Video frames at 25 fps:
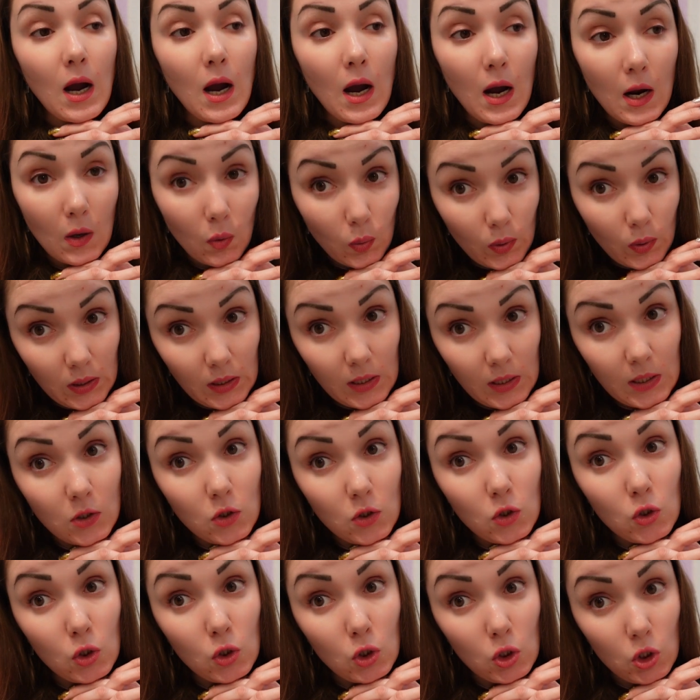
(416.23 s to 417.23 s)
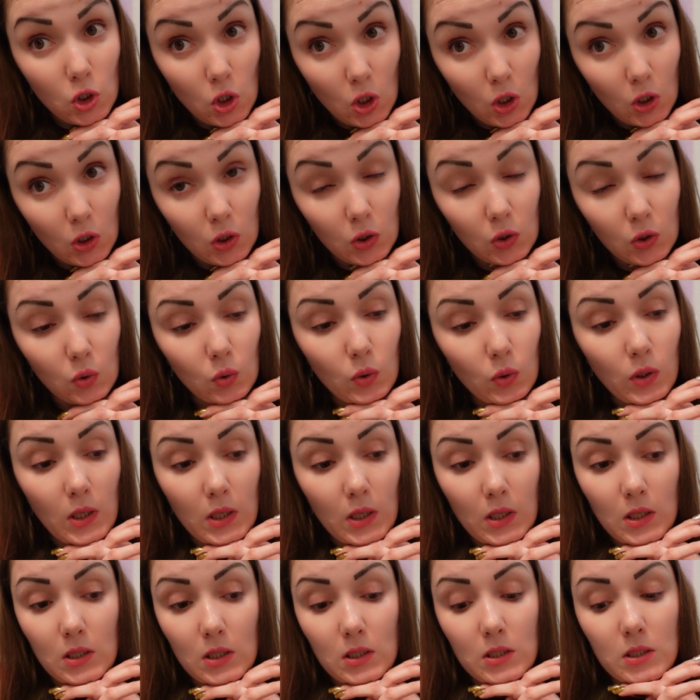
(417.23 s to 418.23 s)
i will let you know
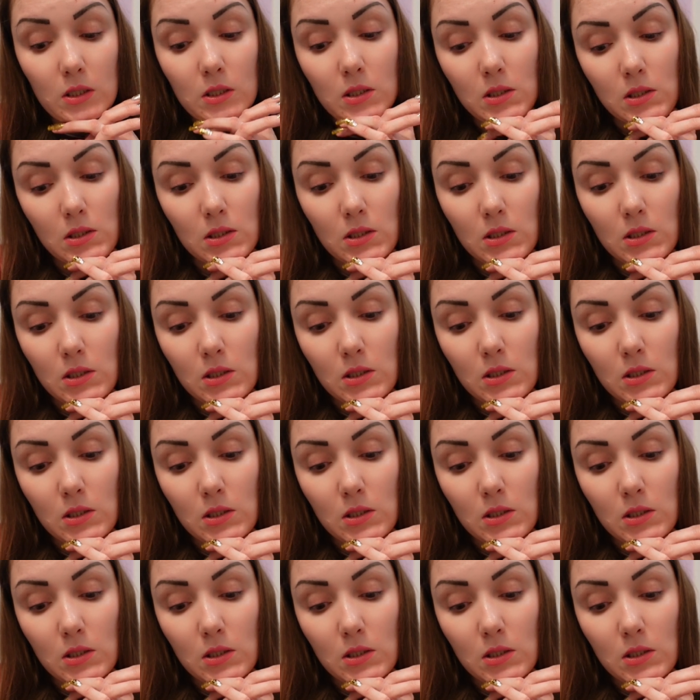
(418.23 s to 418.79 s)
and